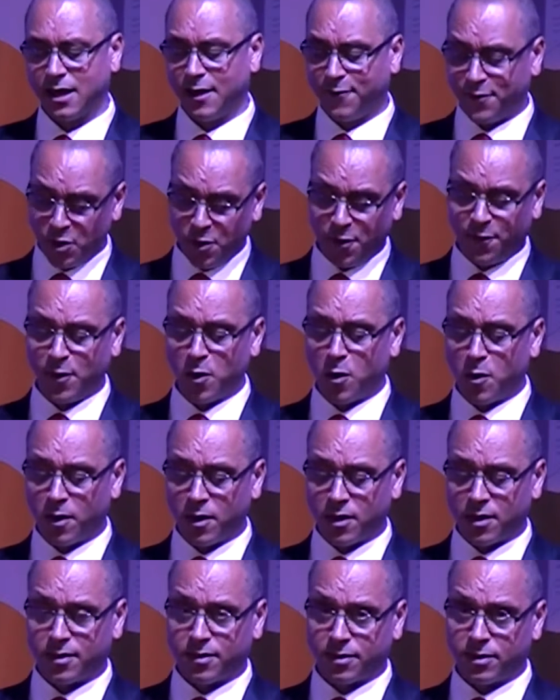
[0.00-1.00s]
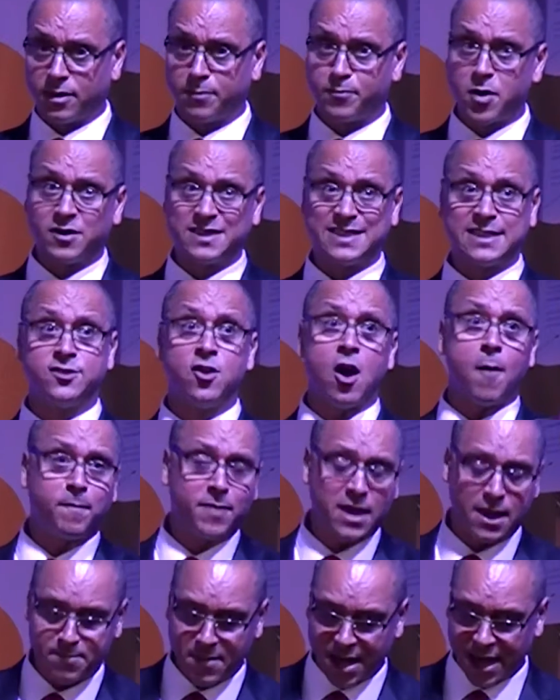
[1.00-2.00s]
If you feel progress is
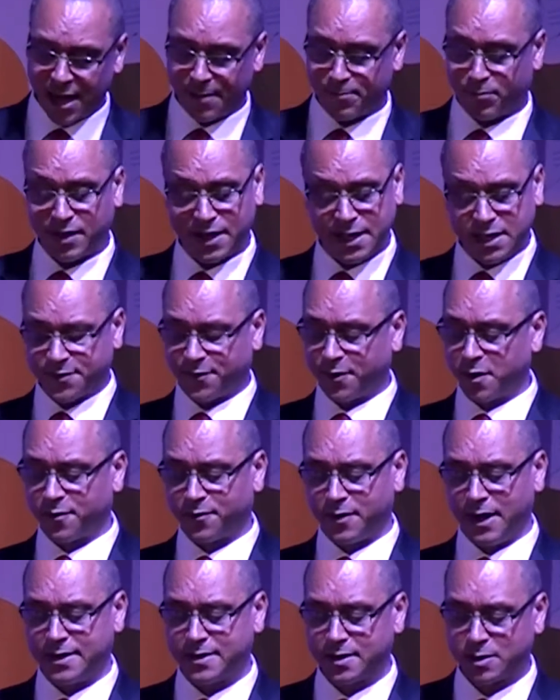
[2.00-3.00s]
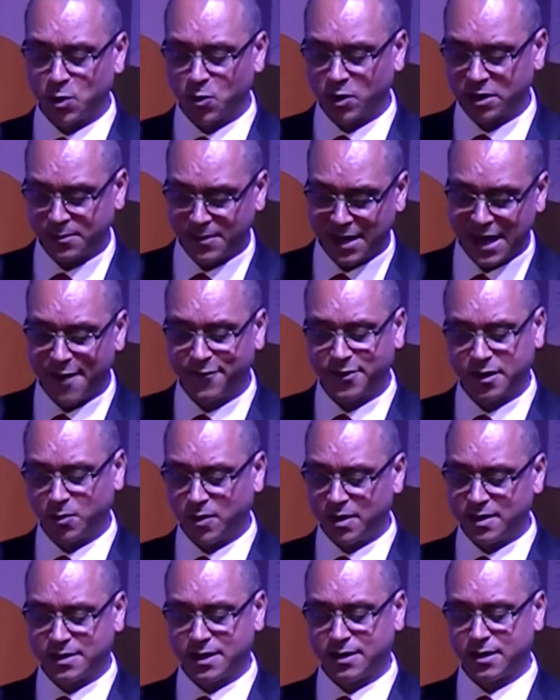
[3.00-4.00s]
not being made, please feel free to talk to me
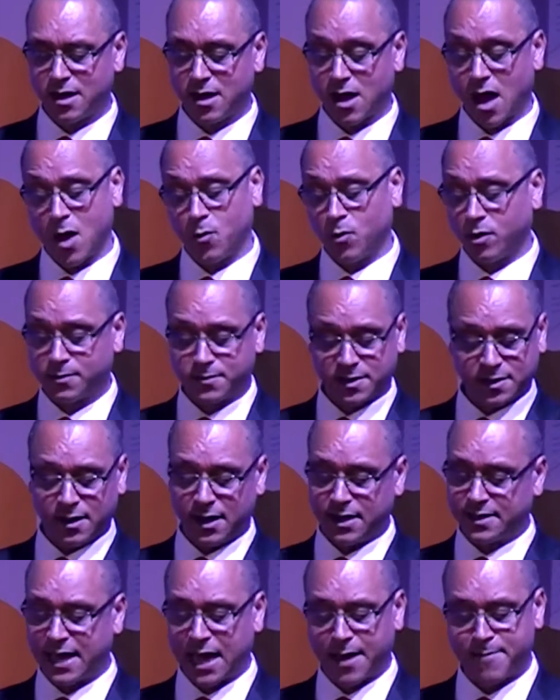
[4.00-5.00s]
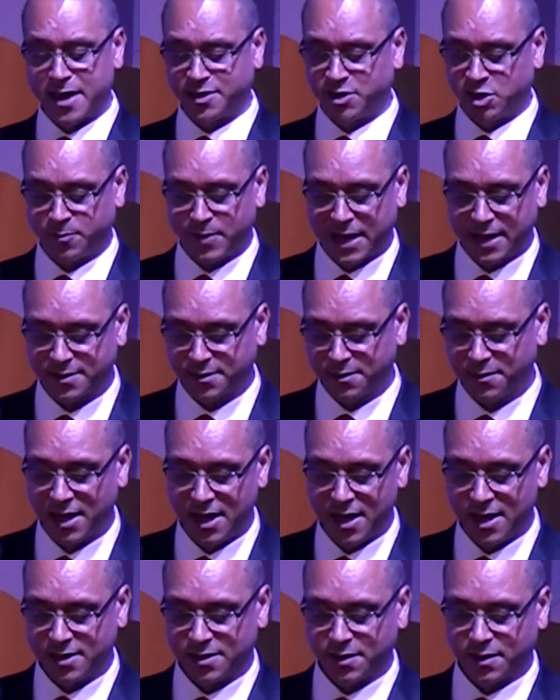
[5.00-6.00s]
afterwards, and I will certainly take messages back to
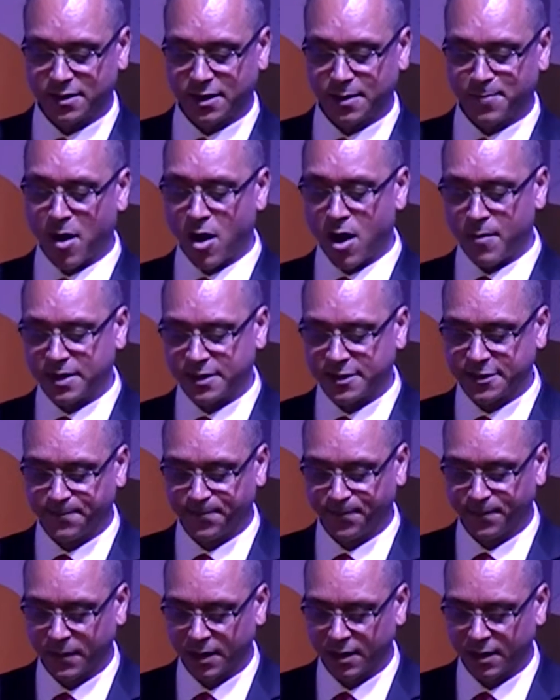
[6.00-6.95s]
the department.